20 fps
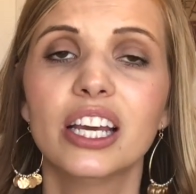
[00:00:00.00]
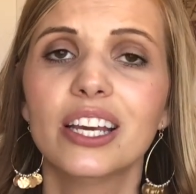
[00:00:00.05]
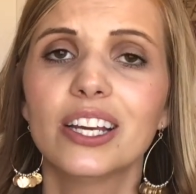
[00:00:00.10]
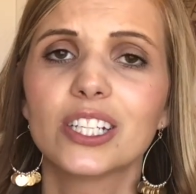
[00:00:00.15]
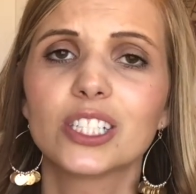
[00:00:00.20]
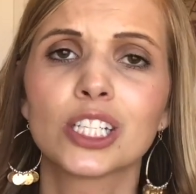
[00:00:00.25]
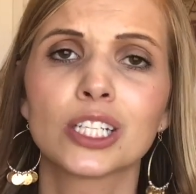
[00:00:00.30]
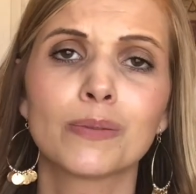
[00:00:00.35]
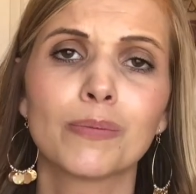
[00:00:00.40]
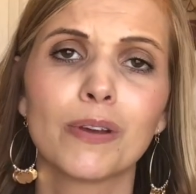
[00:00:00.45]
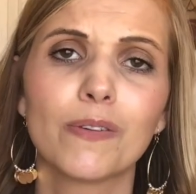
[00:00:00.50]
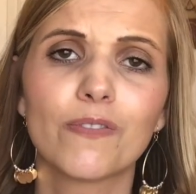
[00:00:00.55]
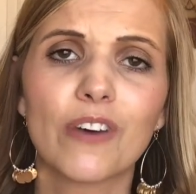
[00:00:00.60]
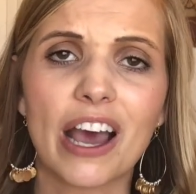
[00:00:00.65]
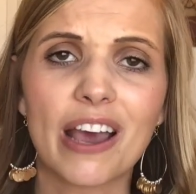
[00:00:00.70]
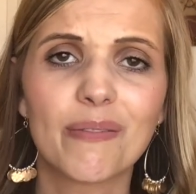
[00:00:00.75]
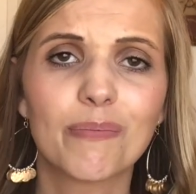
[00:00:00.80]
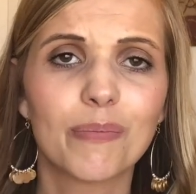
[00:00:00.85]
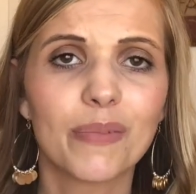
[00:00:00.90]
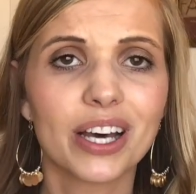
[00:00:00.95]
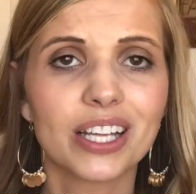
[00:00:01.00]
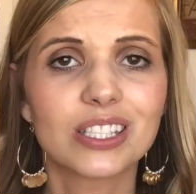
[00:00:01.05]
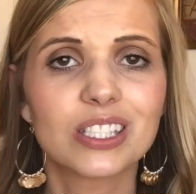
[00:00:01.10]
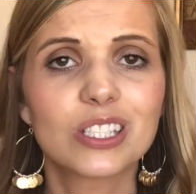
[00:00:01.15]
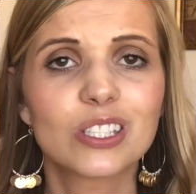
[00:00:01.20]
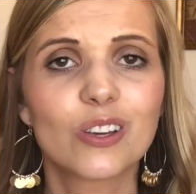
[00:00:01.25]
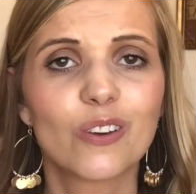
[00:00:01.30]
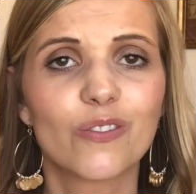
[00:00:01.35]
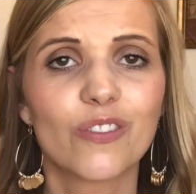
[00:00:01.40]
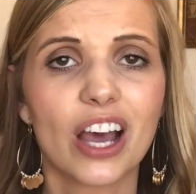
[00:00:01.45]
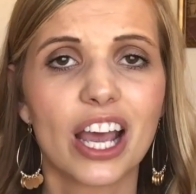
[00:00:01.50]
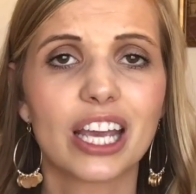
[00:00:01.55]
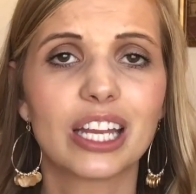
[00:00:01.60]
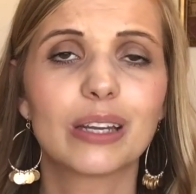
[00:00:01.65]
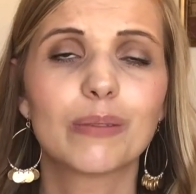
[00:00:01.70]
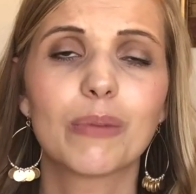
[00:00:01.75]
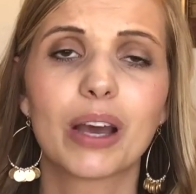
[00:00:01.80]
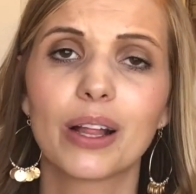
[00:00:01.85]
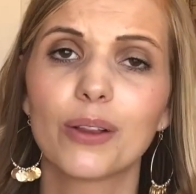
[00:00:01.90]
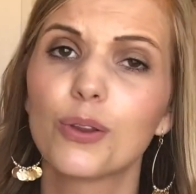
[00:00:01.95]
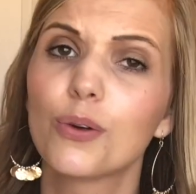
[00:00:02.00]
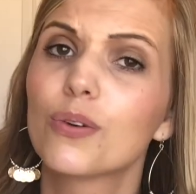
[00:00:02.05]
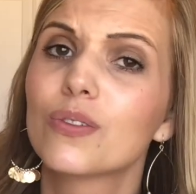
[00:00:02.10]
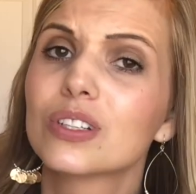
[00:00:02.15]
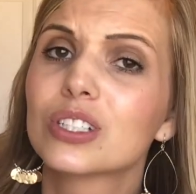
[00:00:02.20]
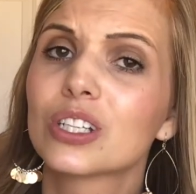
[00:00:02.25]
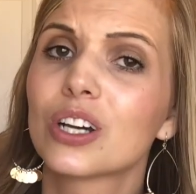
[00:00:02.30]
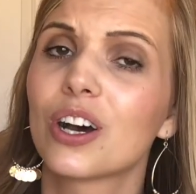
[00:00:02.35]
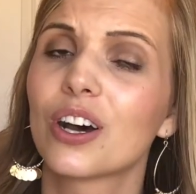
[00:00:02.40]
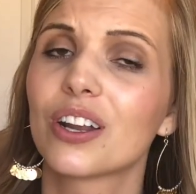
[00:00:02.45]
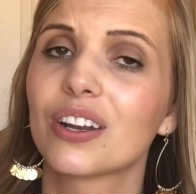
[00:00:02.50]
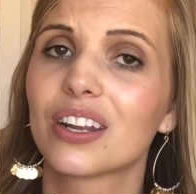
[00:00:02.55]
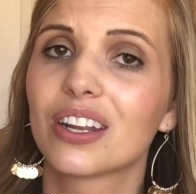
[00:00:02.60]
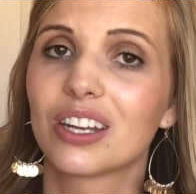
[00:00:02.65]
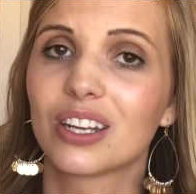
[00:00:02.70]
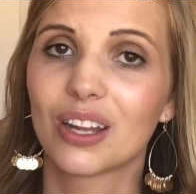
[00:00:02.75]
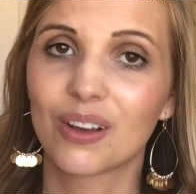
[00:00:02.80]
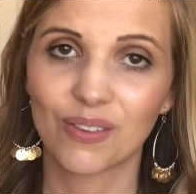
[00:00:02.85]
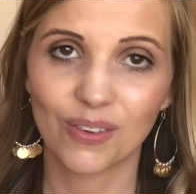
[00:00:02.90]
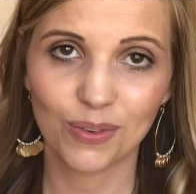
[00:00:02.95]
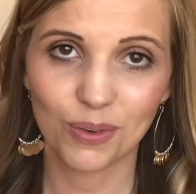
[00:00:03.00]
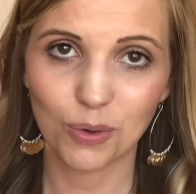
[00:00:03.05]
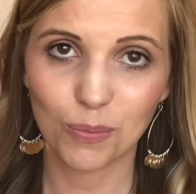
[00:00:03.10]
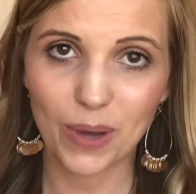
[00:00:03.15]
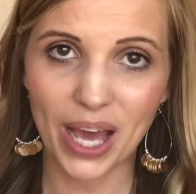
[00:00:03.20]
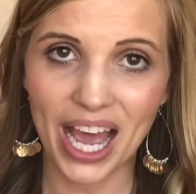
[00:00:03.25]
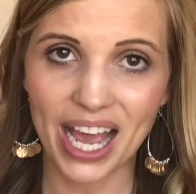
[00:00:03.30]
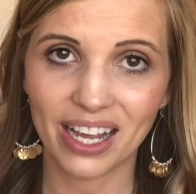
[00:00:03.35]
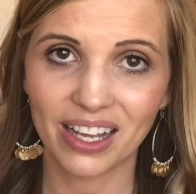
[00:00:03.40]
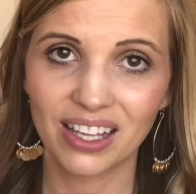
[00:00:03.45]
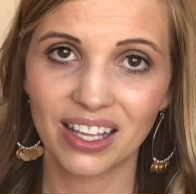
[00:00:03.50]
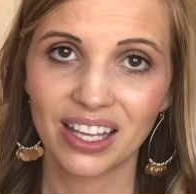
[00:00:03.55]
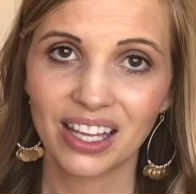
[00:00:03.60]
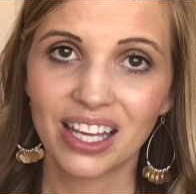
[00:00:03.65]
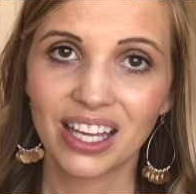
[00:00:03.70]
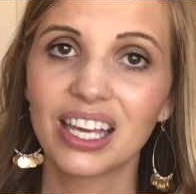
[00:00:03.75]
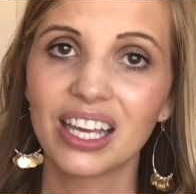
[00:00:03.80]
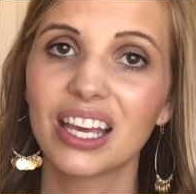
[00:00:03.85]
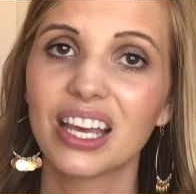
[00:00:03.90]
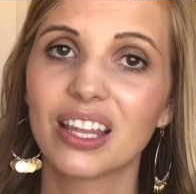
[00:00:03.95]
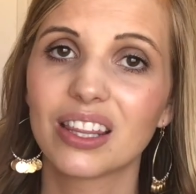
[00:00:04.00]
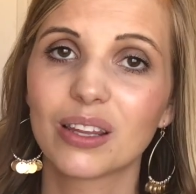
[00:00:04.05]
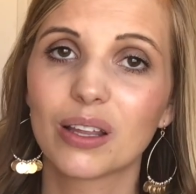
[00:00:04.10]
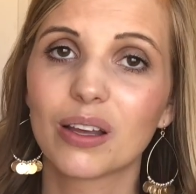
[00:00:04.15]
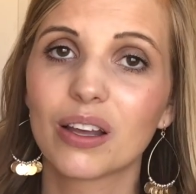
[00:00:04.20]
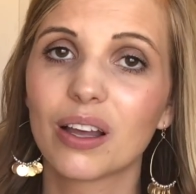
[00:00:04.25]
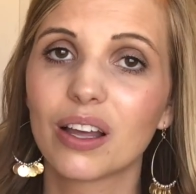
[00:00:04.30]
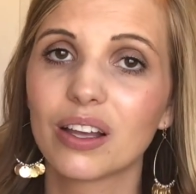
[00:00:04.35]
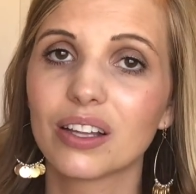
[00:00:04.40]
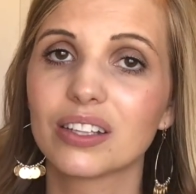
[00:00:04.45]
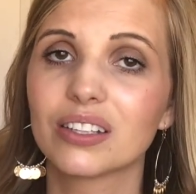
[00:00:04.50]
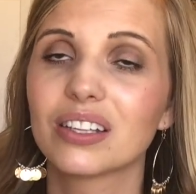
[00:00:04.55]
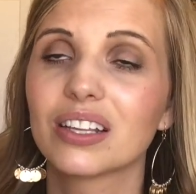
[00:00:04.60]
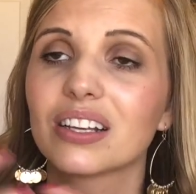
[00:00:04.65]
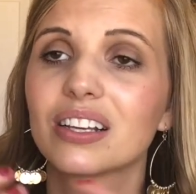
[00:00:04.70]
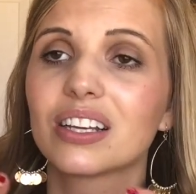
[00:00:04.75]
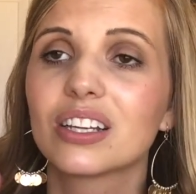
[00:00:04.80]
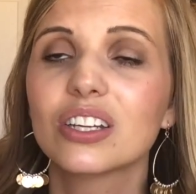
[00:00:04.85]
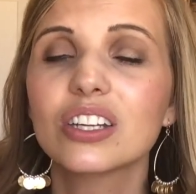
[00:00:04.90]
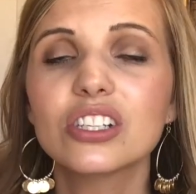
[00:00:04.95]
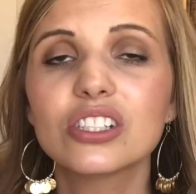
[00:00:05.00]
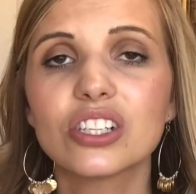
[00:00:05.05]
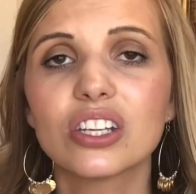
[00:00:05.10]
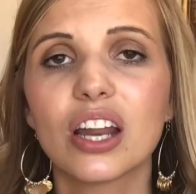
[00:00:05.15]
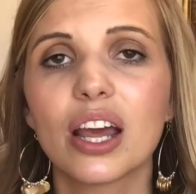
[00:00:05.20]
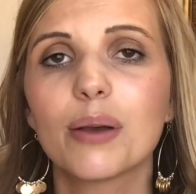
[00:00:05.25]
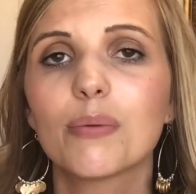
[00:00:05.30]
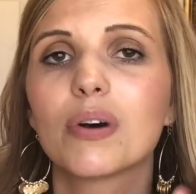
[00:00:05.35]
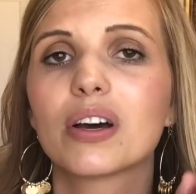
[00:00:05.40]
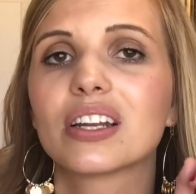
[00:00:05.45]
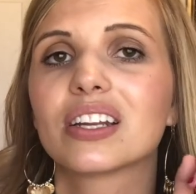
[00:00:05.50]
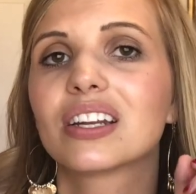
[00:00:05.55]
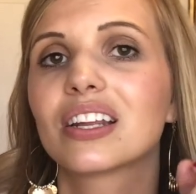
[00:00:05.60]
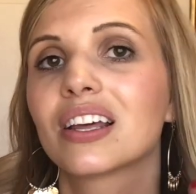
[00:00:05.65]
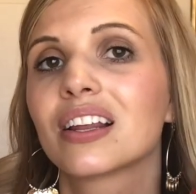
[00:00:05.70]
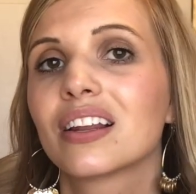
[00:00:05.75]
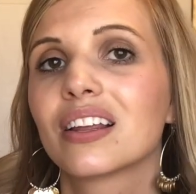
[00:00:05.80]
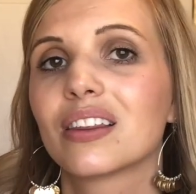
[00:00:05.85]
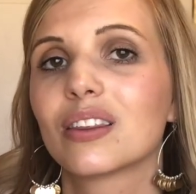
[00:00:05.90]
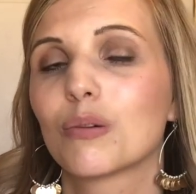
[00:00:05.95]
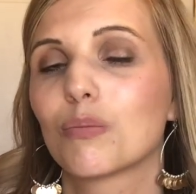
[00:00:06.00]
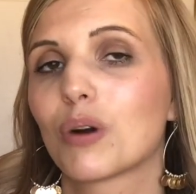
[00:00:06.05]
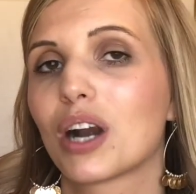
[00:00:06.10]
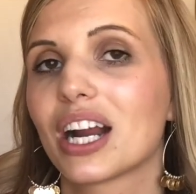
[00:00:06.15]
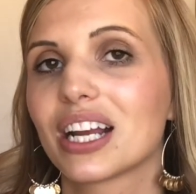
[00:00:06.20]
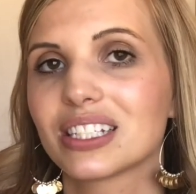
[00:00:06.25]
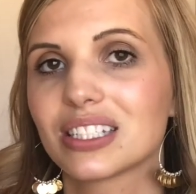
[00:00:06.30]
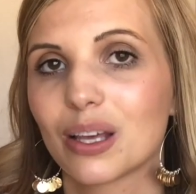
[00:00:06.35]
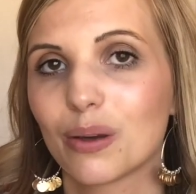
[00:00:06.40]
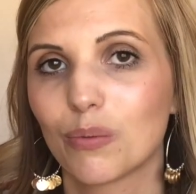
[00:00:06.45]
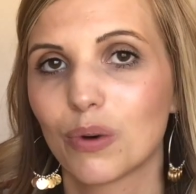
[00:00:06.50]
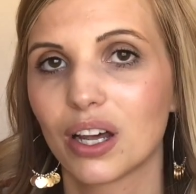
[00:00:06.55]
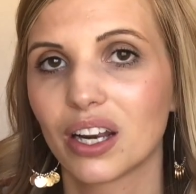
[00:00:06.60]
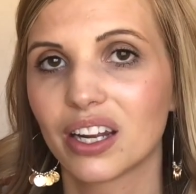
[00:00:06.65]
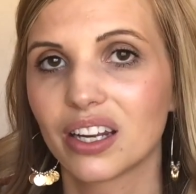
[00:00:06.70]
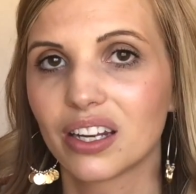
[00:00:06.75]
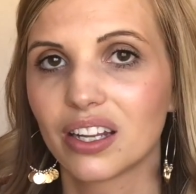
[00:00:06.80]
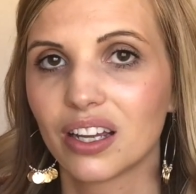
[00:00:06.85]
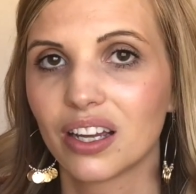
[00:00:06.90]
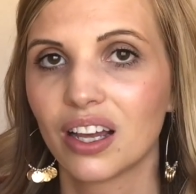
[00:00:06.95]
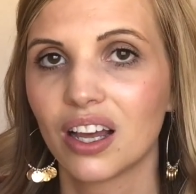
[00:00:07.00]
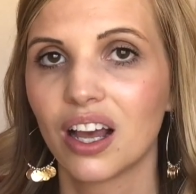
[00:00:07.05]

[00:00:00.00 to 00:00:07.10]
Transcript: It took me 5 months to find my Louis Vuitton Neverfull bag in the condition I wanted and in the price I wanted.